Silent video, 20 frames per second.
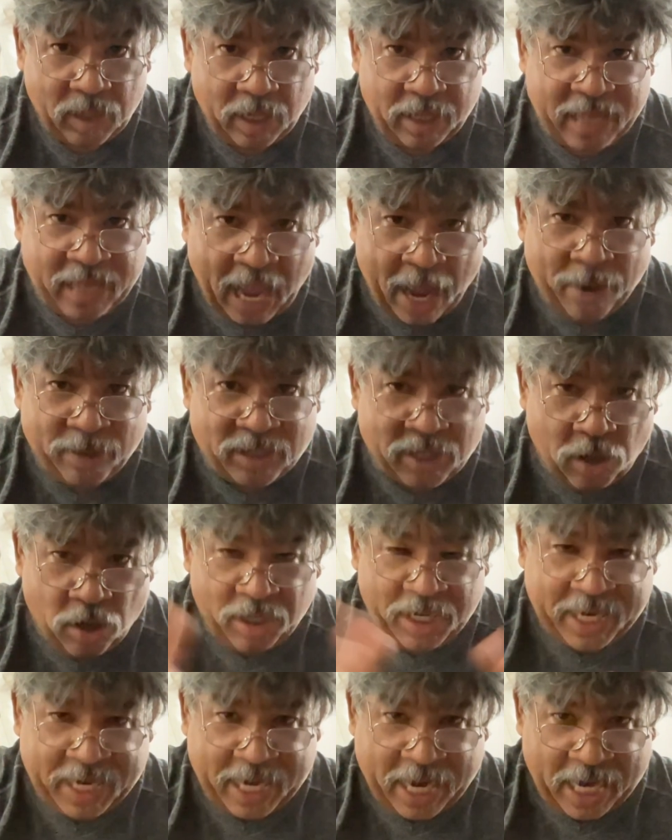that was the
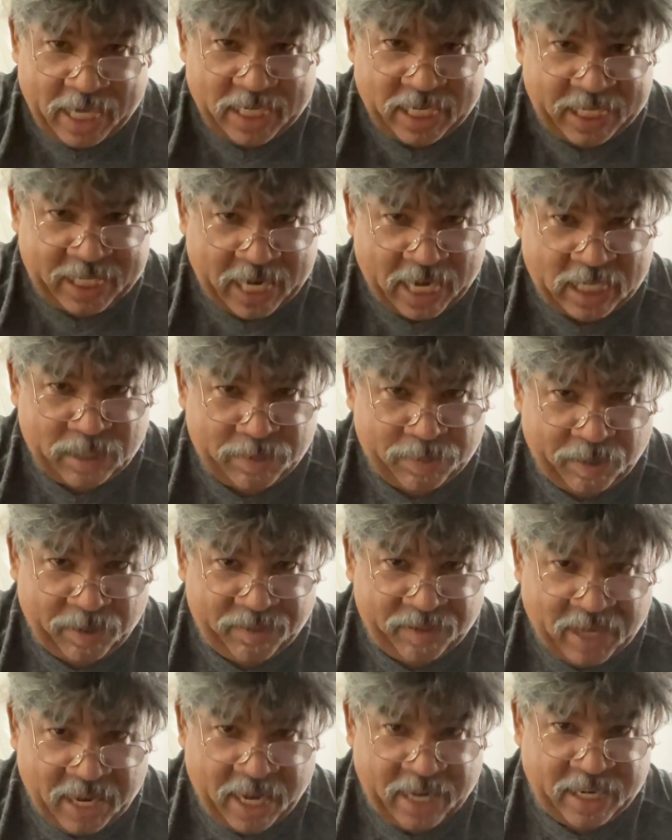only case that Jack Smith
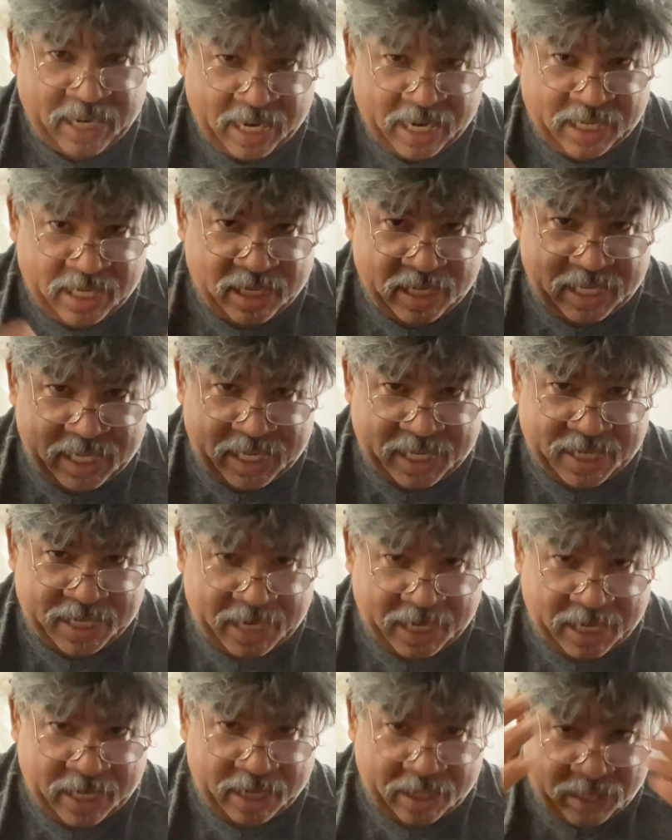did that
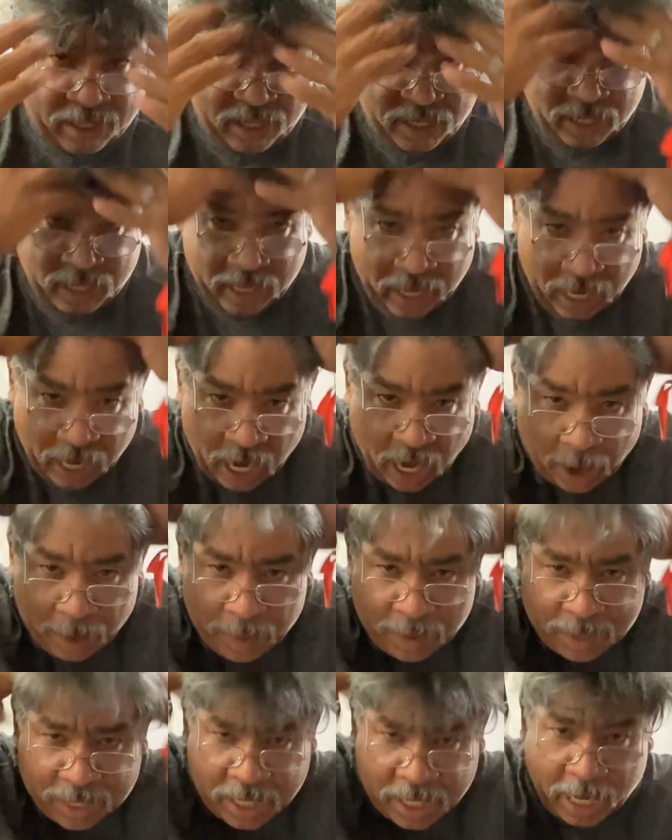succeeded.
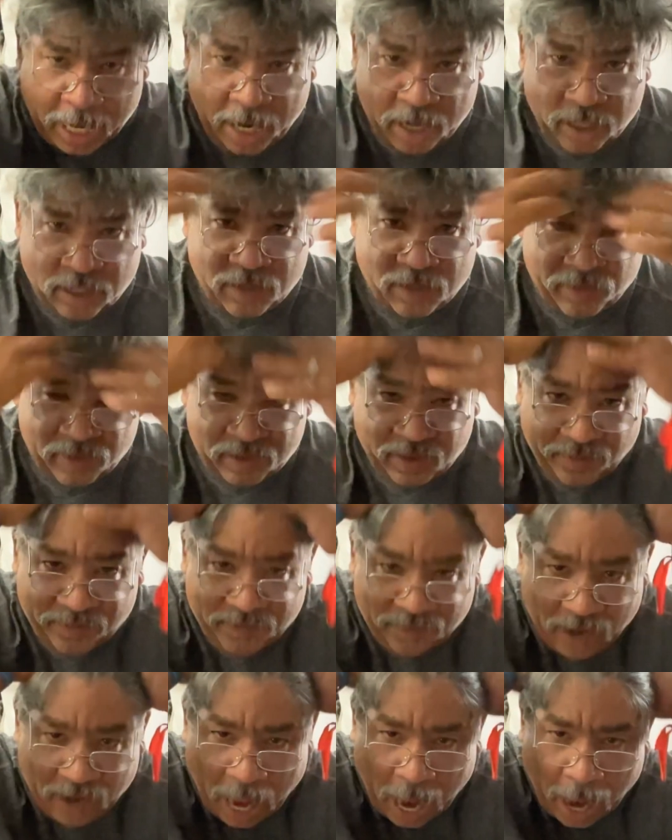Everything else was a
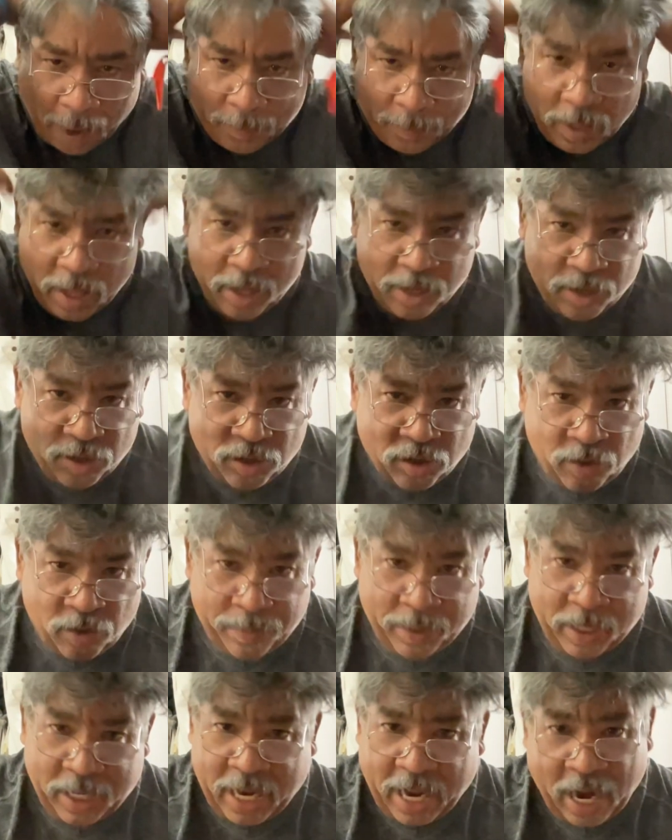flop. Too
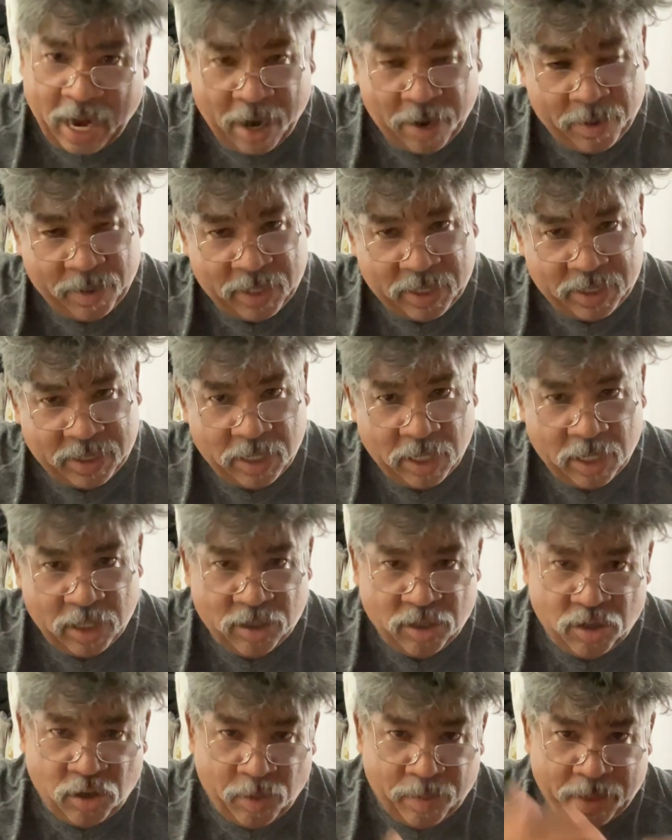many errors,
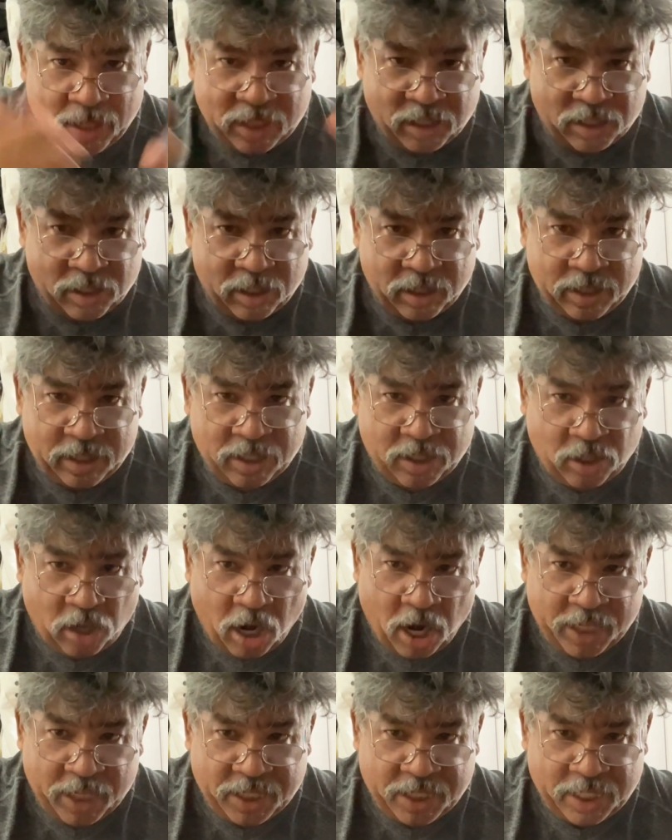too much
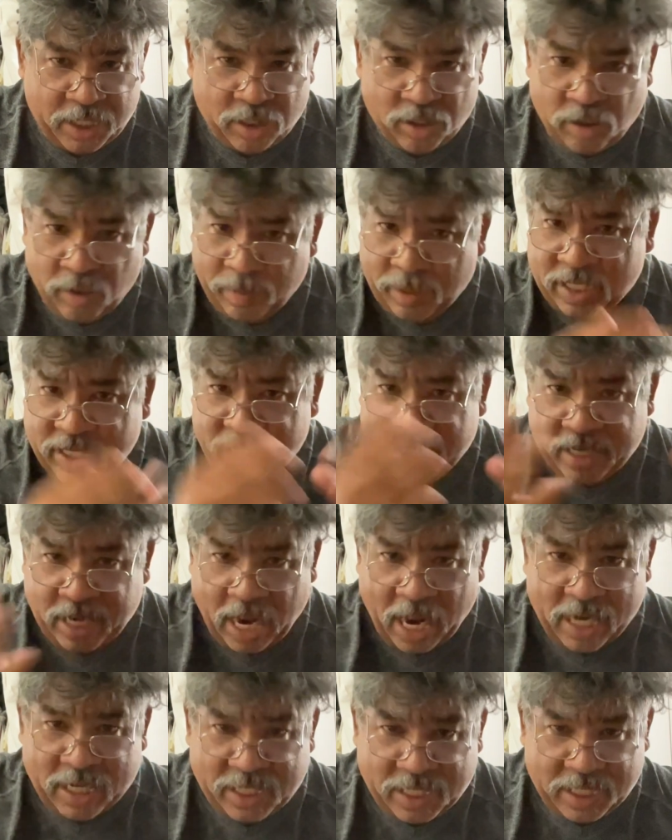charges, too much
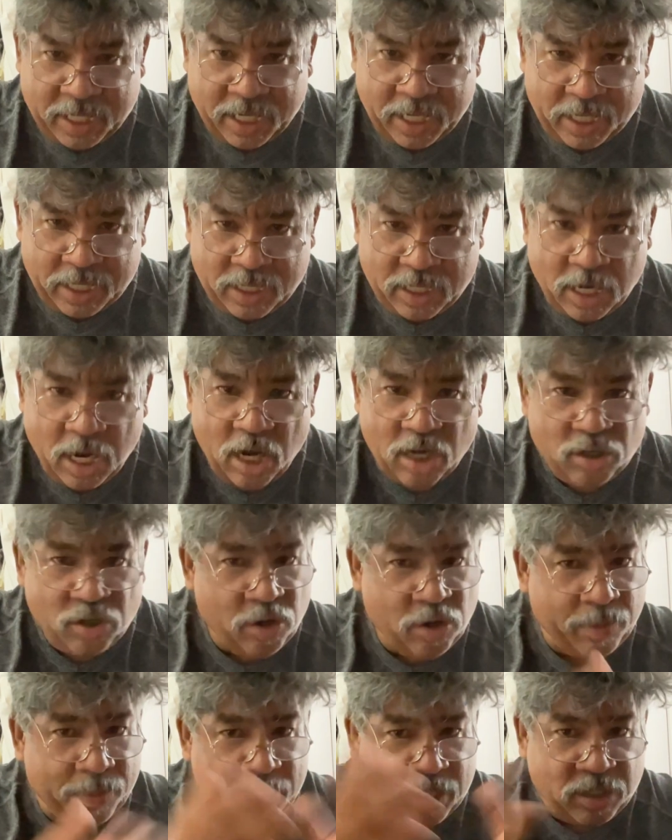nonsense,
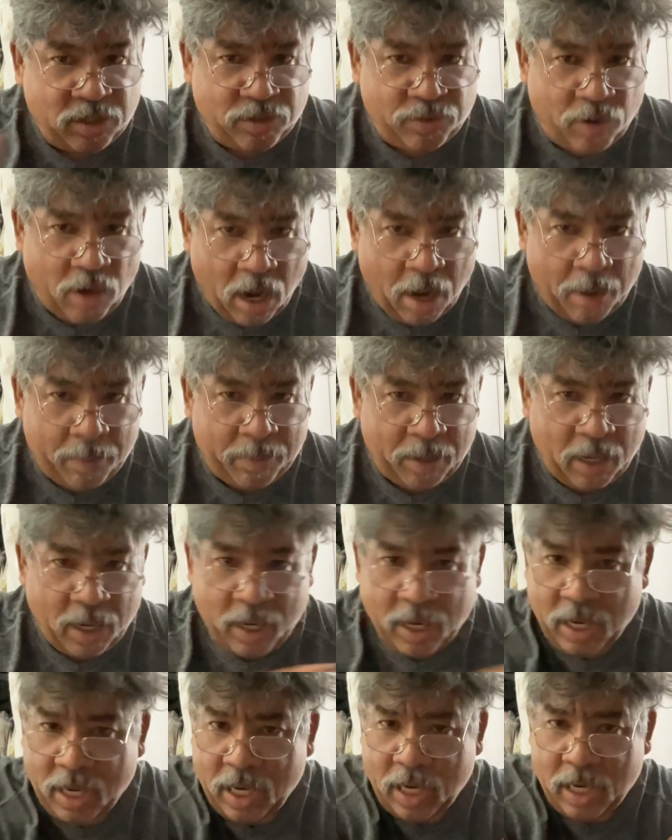too much drama.
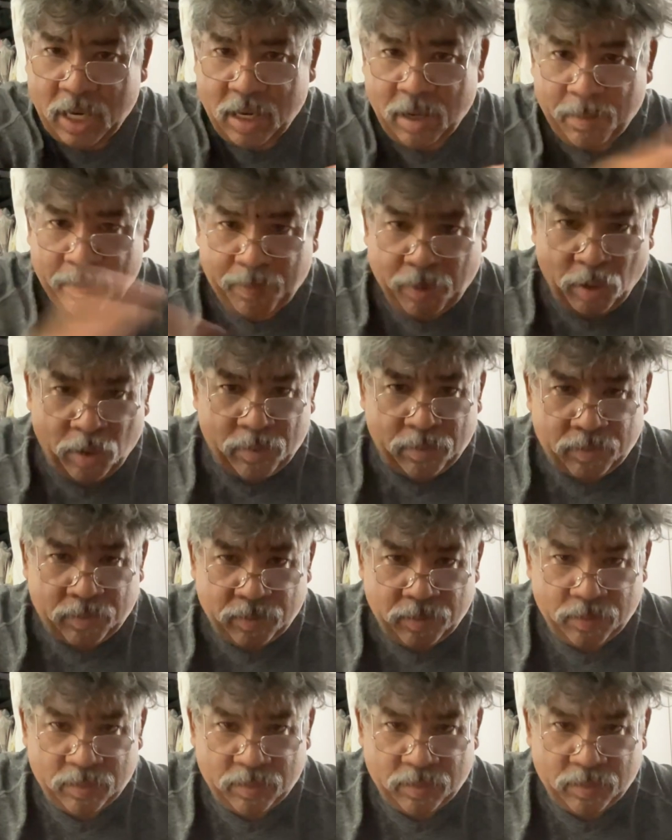Boom.